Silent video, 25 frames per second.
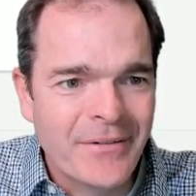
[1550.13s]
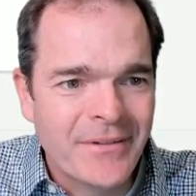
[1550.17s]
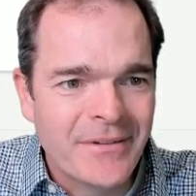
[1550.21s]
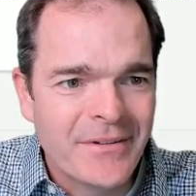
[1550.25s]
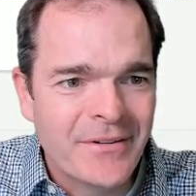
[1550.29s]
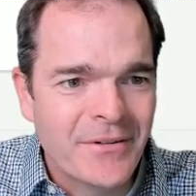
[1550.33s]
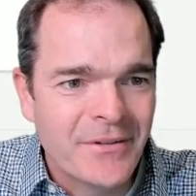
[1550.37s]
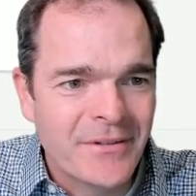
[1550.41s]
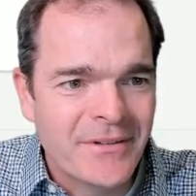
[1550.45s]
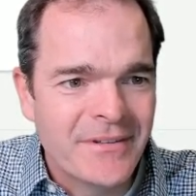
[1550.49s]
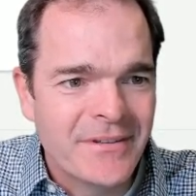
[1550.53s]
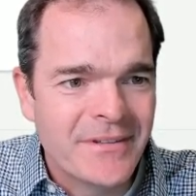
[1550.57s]

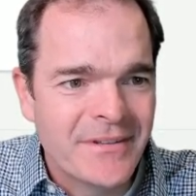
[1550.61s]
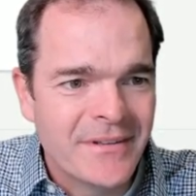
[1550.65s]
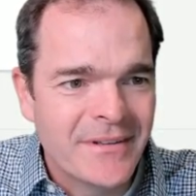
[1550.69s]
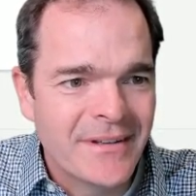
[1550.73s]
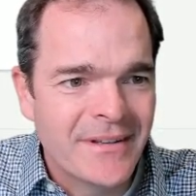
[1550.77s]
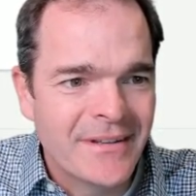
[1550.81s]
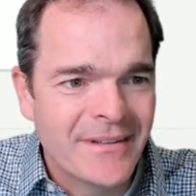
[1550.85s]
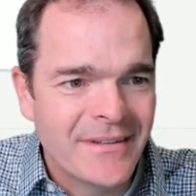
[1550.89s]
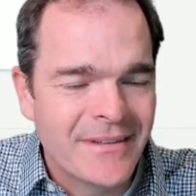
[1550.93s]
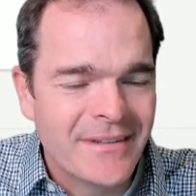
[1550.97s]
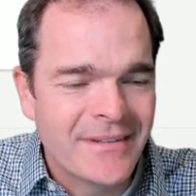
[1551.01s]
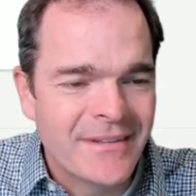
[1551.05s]
So it's
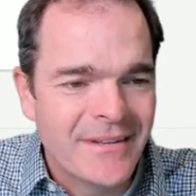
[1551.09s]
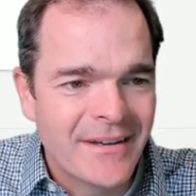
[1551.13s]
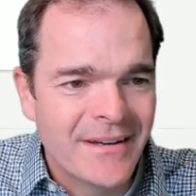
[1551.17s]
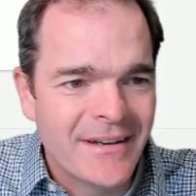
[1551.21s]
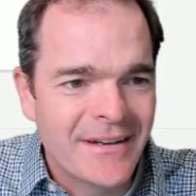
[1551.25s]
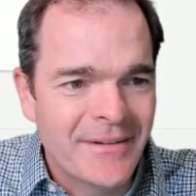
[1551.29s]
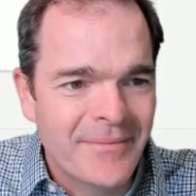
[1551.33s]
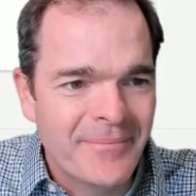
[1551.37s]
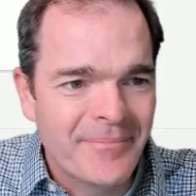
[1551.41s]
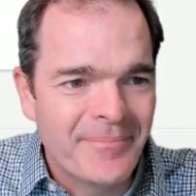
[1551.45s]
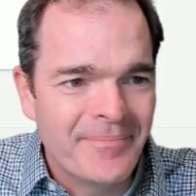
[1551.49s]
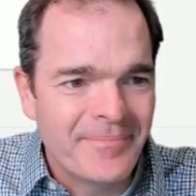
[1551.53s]

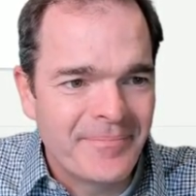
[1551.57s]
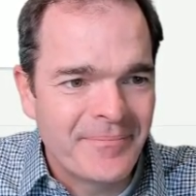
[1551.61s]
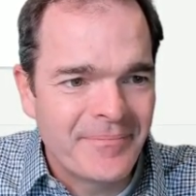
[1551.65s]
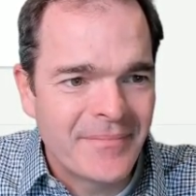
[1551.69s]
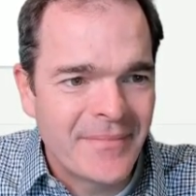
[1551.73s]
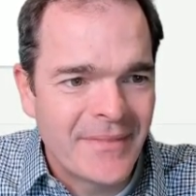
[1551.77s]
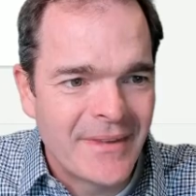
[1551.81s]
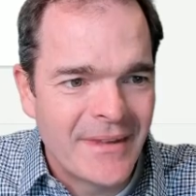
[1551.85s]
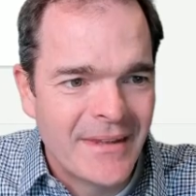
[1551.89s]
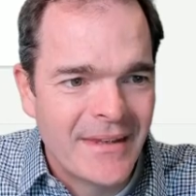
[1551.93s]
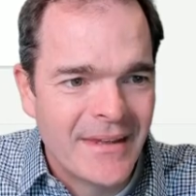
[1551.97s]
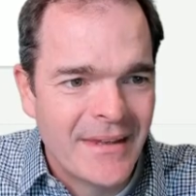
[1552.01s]

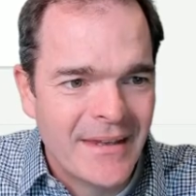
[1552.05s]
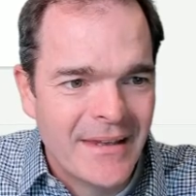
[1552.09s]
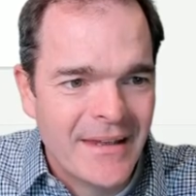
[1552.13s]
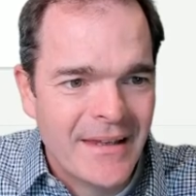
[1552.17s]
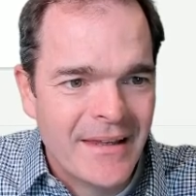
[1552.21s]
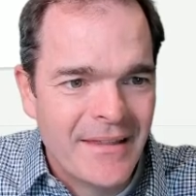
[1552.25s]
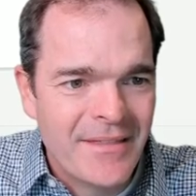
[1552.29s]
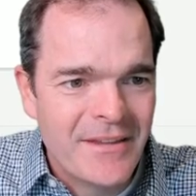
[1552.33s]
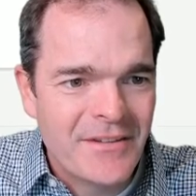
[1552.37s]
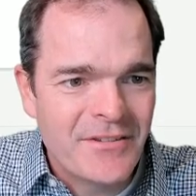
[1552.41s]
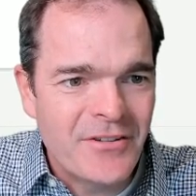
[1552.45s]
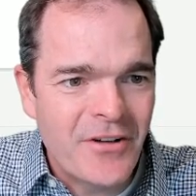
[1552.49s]

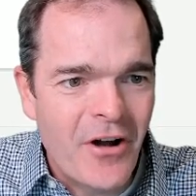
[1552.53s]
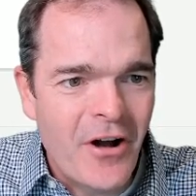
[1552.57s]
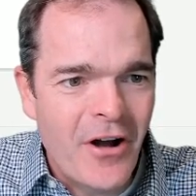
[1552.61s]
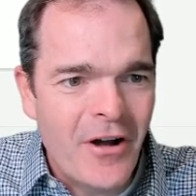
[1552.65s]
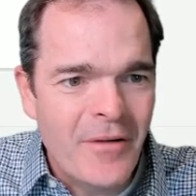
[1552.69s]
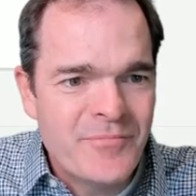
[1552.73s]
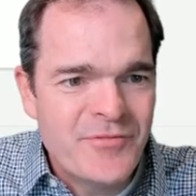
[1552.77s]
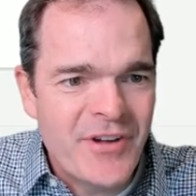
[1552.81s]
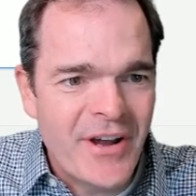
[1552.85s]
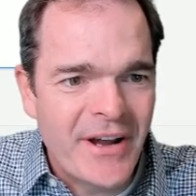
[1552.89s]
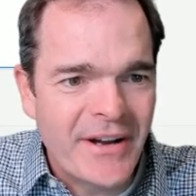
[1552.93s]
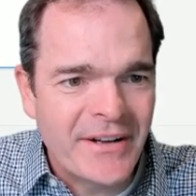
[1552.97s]
this
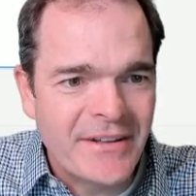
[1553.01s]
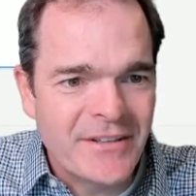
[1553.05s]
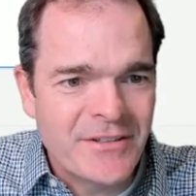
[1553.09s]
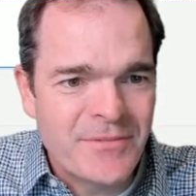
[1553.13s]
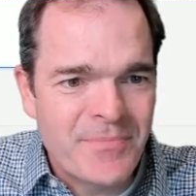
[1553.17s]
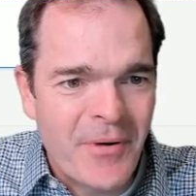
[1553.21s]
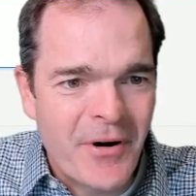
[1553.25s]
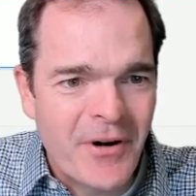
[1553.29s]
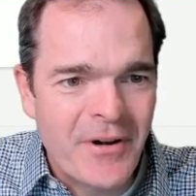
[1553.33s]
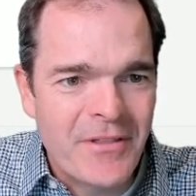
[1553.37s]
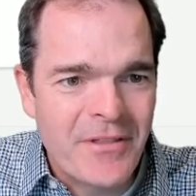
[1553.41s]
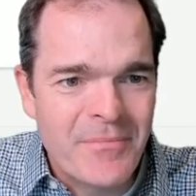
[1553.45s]
object is
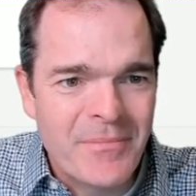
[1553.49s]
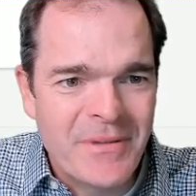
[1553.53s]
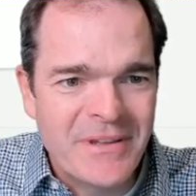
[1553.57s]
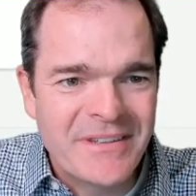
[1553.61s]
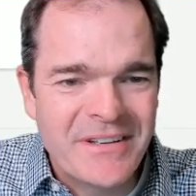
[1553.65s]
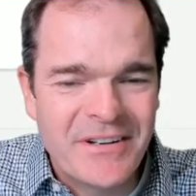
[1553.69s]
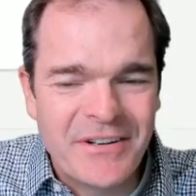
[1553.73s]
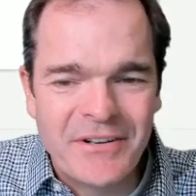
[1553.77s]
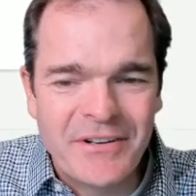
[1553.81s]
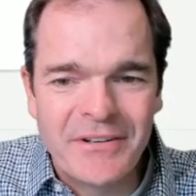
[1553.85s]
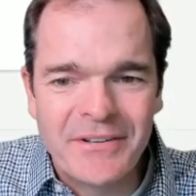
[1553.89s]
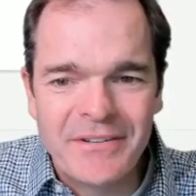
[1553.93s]
part of the
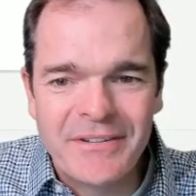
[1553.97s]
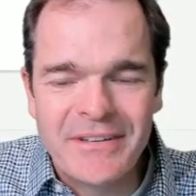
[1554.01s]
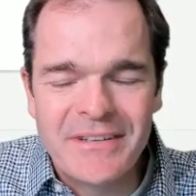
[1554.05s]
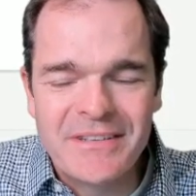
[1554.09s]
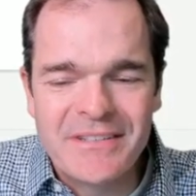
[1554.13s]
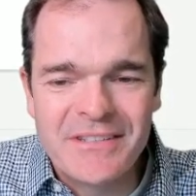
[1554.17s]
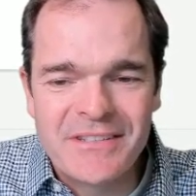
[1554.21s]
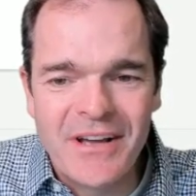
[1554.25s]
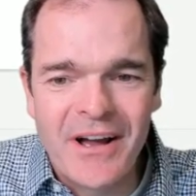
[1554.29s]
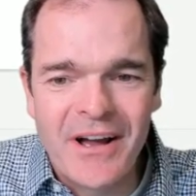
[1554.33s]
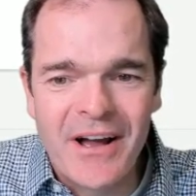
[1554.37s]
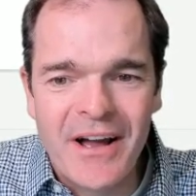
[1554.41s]
material
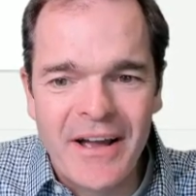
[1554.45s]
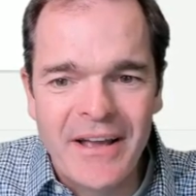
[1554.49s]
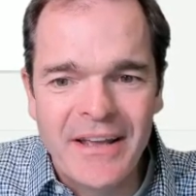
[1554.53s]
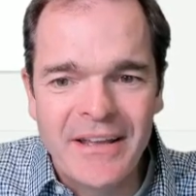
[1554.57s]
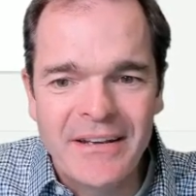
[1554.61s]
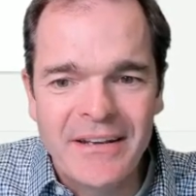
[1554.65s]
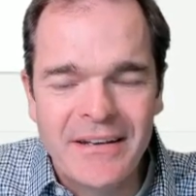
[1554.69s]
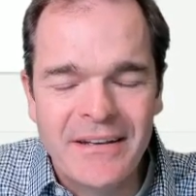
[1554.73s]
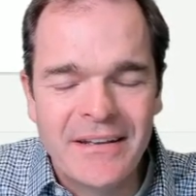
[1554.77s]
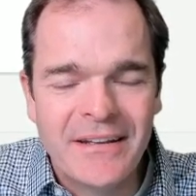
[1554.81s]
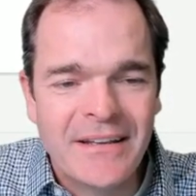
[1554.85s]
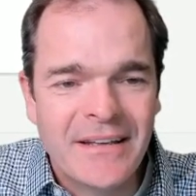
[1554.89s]

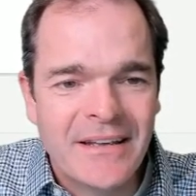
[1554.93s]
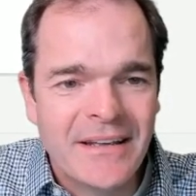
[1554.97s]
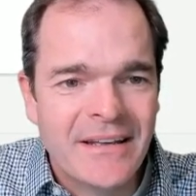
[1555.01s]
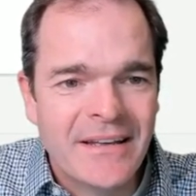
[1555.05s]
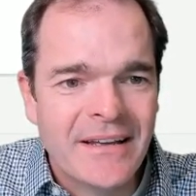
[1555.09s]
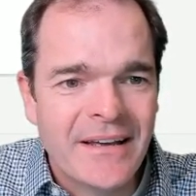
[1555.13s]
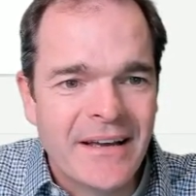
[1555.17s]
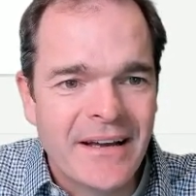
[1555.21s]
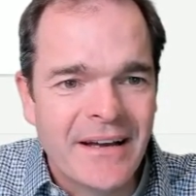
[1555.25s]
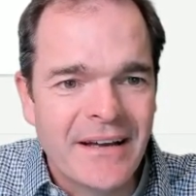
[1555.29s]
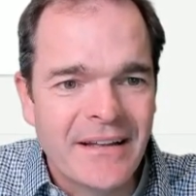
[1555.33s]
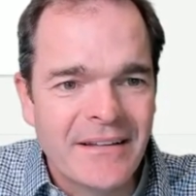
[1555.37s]
design
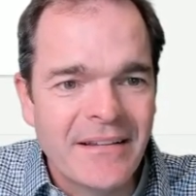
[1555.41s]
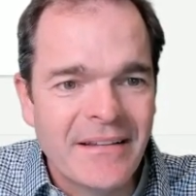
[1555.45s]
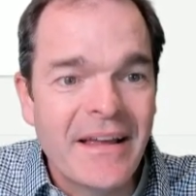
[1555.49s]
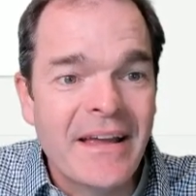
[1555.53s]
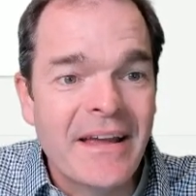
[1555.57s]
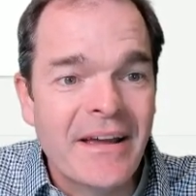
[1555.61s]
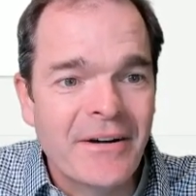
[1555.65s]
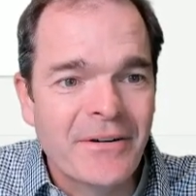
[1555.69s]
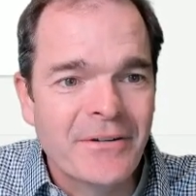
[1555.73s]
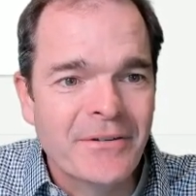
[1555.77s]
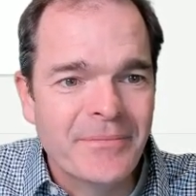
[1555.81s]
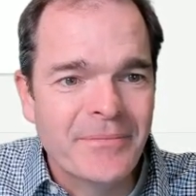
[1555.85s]

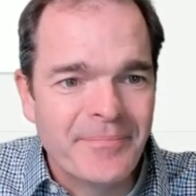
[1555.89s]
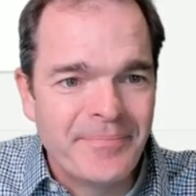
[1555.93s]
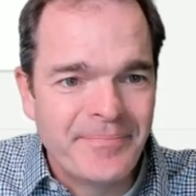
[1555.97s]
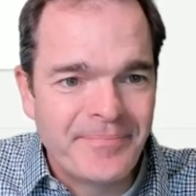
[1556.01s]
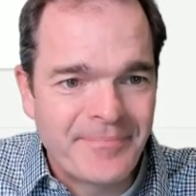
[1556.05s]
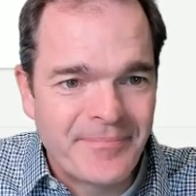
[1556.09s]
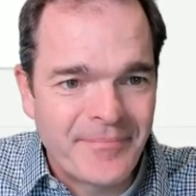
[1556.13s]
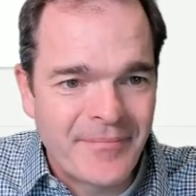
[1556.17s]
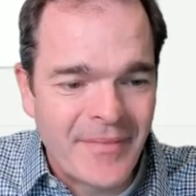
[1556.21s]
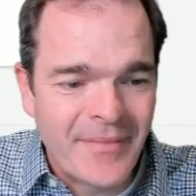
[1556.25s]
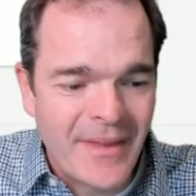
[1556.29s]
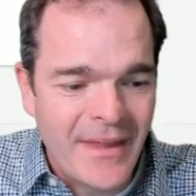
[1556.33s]
layout,
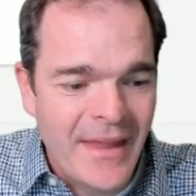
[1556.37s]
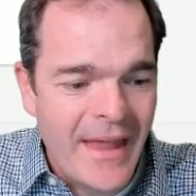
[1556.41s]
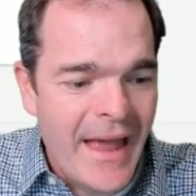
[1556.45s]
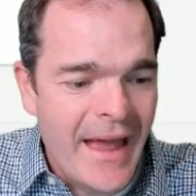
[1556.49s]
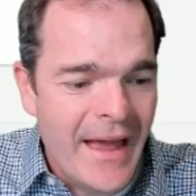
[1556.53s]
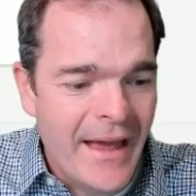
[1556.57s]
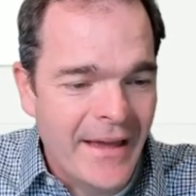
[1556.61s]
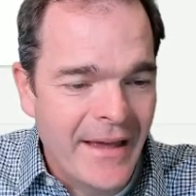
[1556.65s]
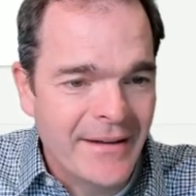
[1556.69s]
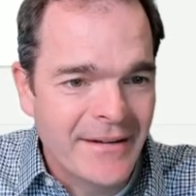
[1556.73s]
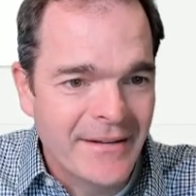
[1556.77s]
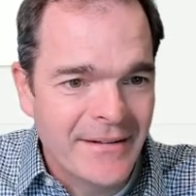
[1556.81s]

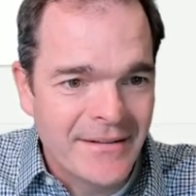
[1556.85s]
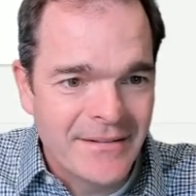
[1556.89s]
and